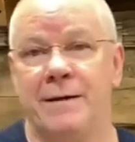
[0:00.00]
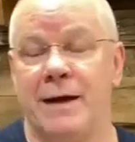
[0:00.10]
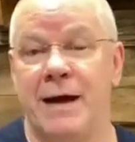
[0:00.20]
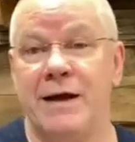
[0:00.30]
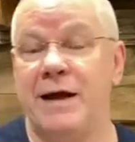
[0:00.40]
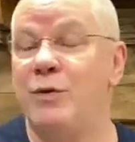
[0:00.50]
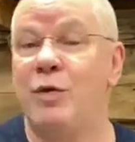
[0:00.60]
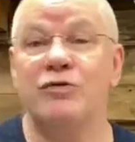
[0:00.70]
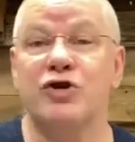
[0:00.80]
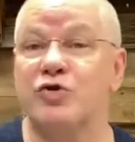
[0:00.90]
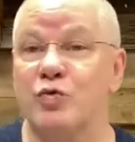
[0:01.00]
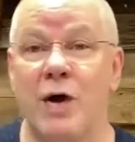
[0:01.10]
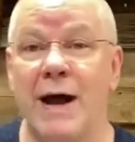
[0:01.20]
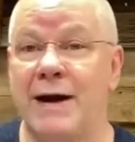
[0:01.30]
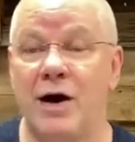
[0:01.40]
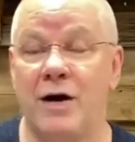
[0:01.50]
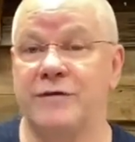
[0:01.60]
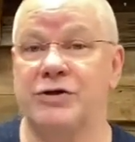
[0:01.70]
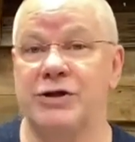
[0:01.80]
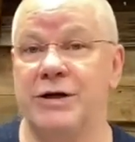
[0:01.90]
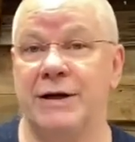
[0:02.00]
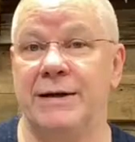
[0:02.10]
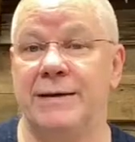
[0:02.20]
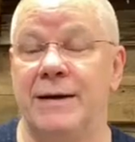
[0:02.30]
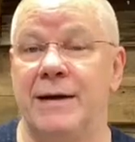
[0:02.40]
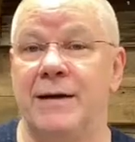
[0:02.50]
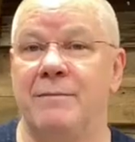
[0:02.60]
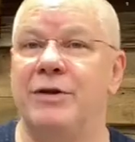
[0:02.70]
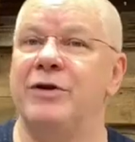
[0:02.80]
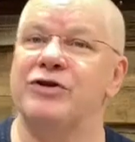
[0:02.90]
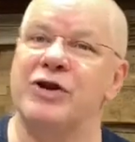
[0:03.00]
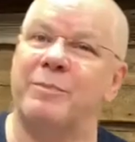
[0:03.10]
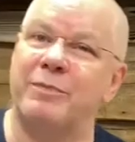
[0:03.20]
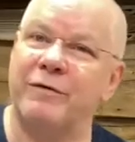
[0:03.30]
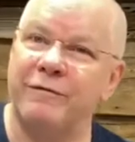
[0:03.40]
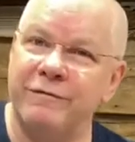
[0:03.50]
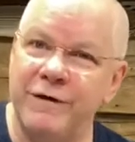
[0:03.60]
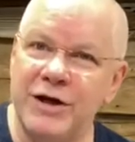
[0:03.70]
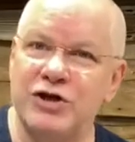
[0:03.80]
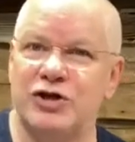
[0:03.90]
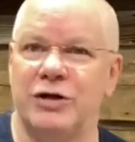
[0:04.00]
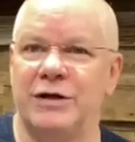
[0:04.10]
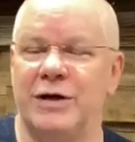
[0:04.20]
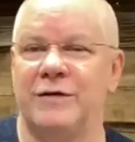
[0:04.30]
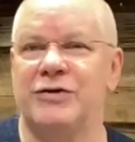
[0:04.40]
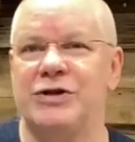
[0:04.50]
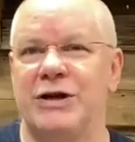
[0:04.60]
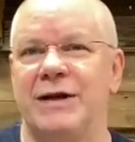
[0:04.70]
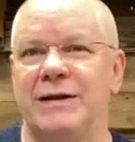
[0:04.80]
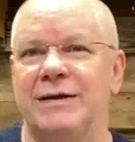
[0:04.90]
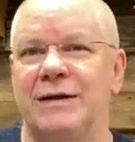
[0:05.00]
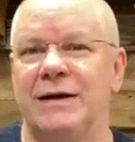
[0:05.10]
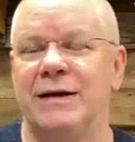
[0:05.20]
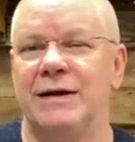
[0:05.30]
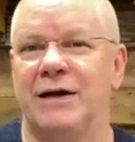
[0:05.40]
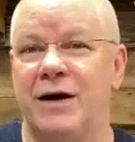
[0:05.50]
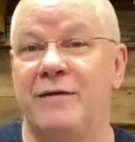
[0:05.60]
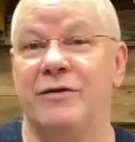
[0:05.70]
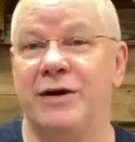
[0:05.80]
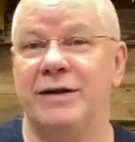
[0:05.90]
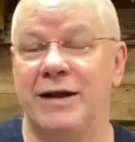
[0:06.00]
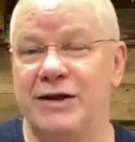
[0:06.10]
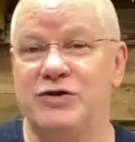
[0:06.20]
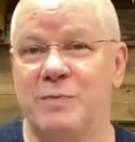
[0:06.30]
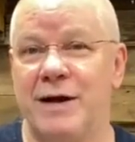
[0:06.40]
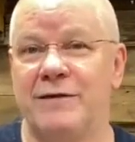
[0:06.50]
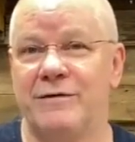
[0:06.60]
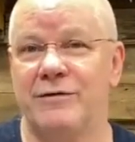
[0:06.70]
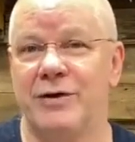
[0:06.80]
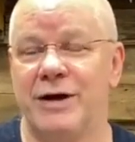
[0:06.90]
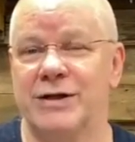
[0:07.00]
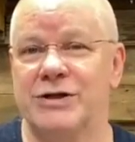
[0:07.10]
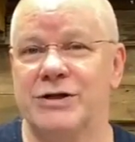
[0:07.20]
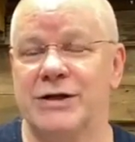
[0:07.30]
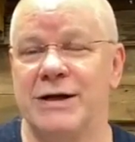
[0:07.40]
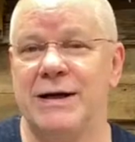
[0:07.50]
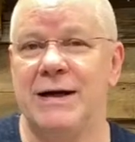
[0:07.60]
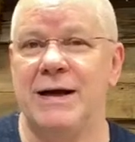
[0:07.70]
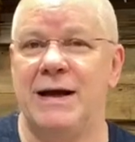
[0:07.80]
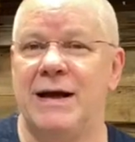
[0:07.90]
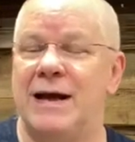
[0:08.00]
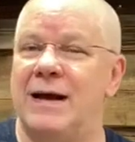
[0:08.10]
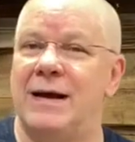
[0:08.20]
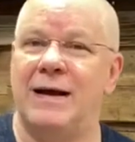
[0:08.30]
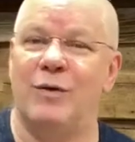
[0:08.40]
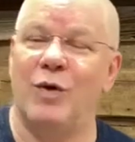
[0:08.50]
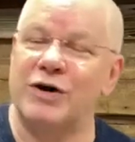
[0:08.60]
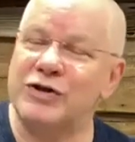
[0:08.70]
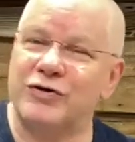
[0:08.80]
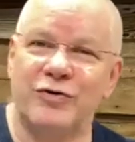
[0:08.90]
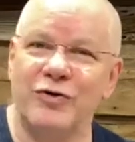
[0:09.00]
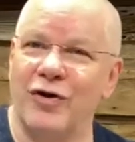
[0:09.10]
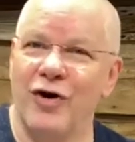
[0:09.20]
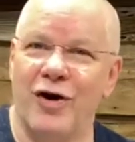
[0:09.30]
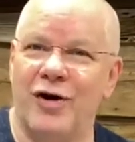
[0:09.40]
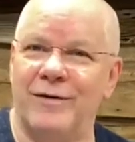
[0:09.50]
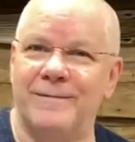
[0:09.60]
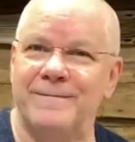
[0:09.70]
he won't just write off sin, but there's a provision of sin covering that he's made for us. It wasn't through the law.